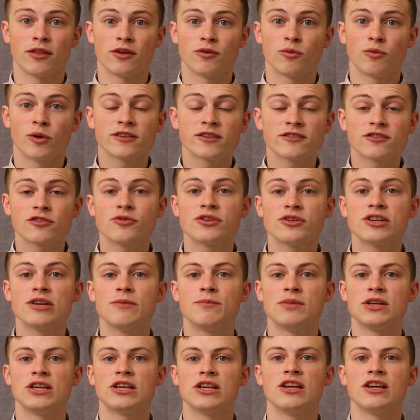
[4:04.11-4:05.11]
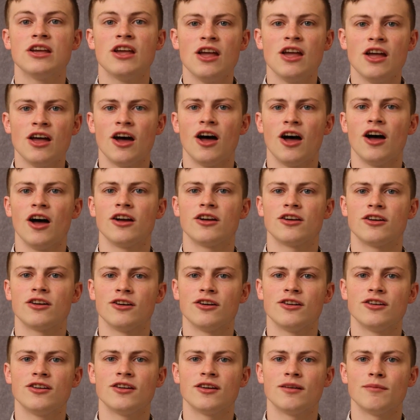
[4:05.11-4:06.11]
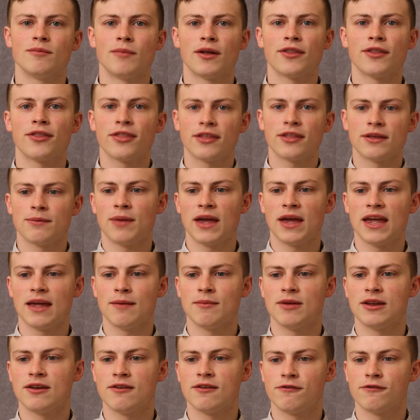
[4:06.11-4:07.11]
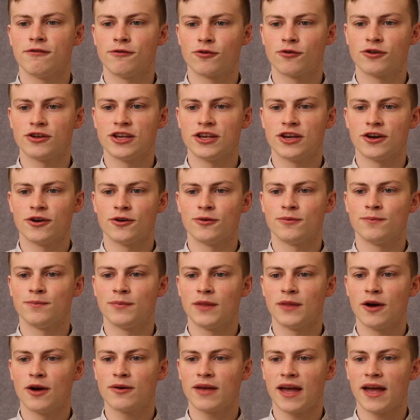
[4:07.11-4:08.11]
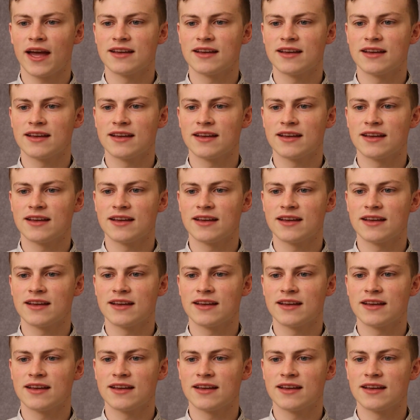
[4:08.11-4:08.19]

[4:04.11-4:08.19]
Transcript: And what's going to be a good monthly payment for you? Okay,